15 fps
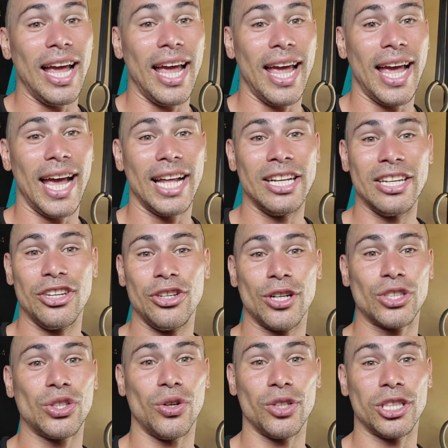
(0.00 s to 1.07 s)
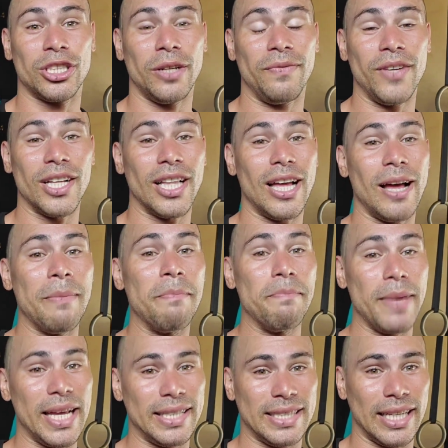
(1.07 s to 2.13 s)
and your shoulders should feel
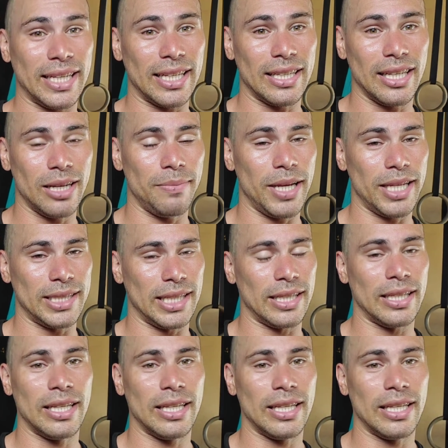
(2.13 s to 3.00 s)
amazing, amazing.